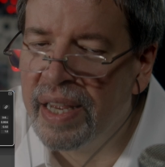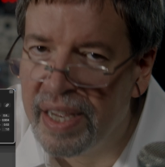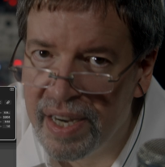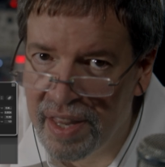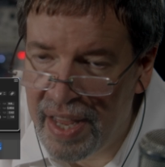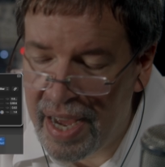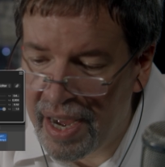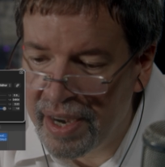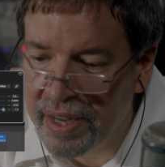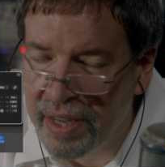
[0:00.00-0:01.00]
And
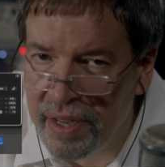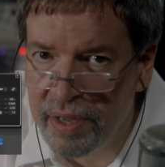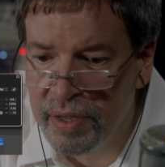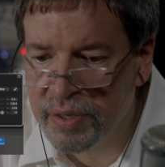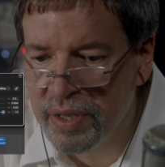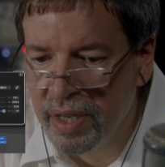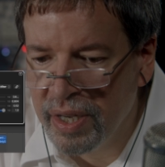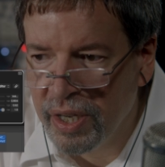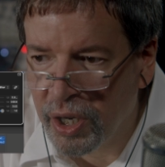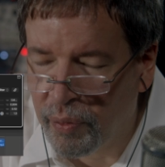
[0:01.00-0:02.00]
that is
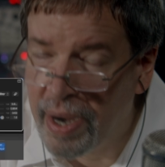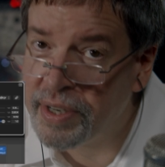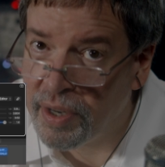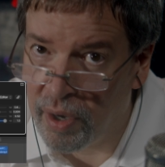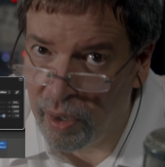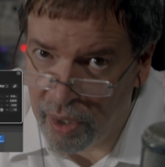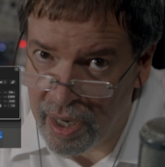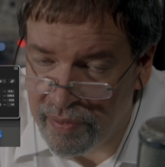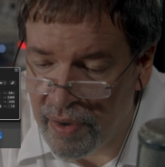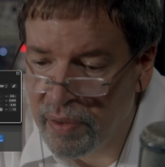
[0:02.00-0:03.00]
granted a
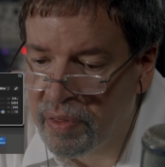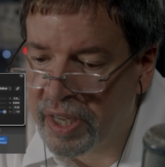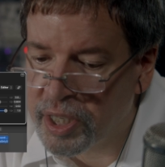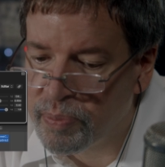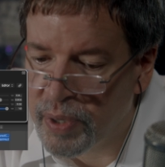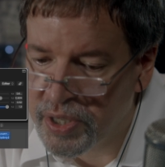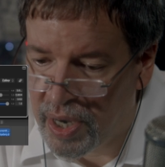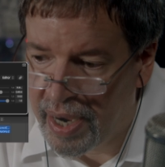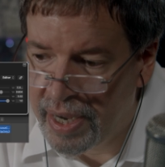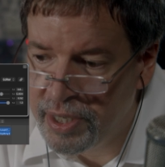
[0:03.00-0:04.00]
lot of other things
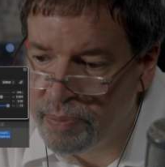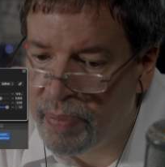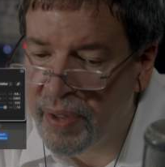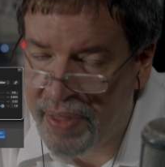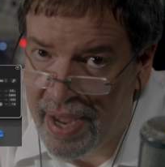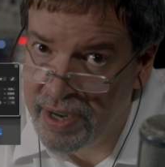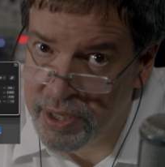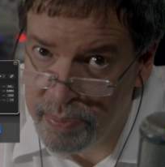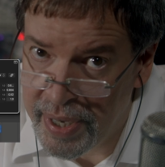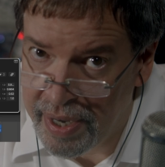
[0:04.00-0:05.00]
besides, but that
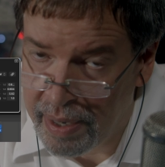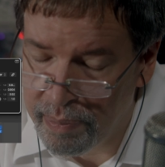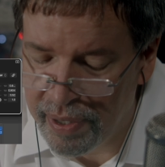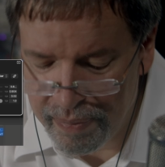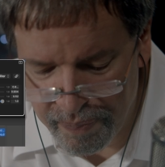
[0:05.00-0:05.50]
is mid amp.